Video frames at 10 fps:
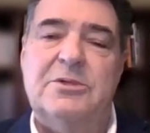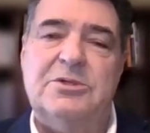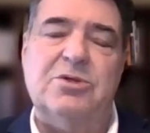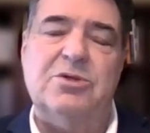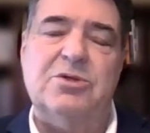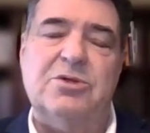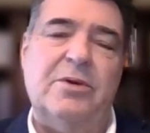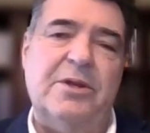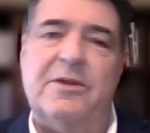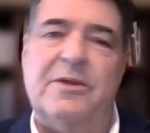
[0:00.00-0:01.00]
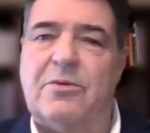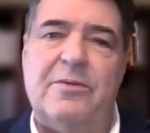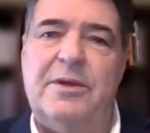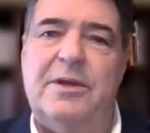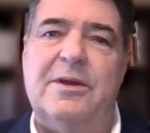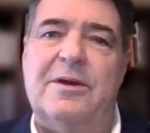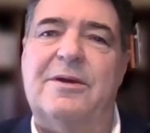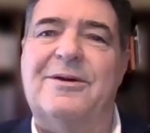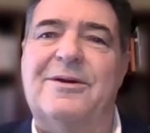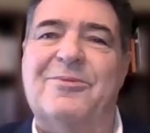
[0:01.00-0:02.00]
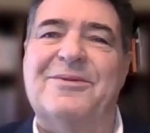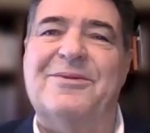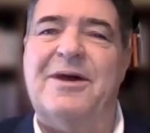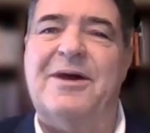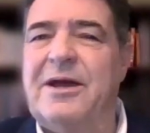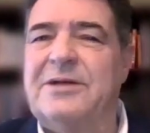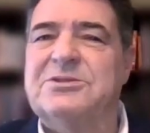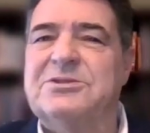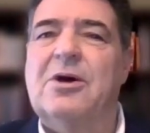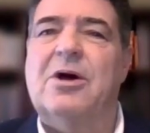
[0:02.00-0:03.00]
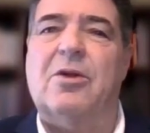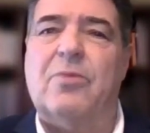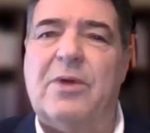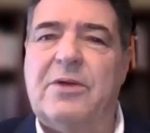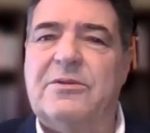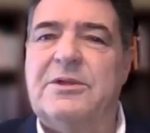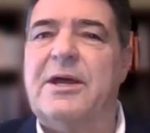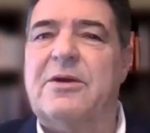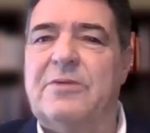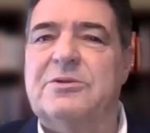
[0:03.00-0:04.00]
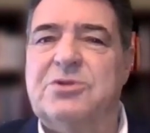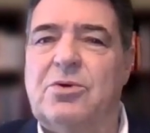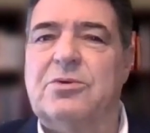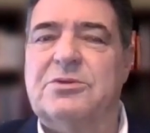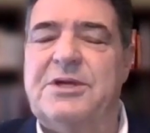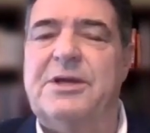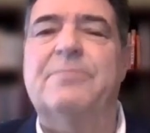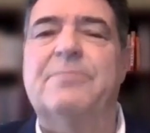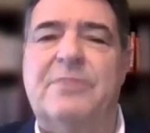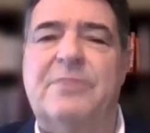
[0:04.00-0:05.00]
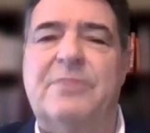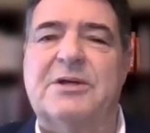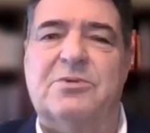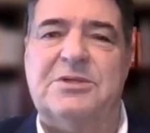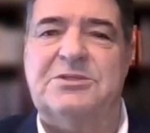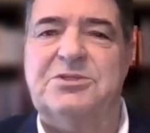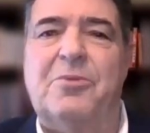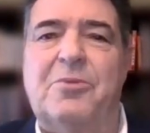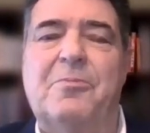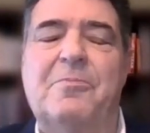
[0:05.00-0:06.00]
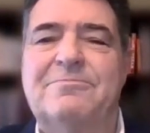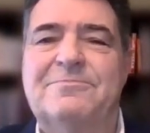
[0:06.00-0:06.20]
So anything around the uh, around the eyes, around the neck, around the shoulders, head, that's where it tends to show.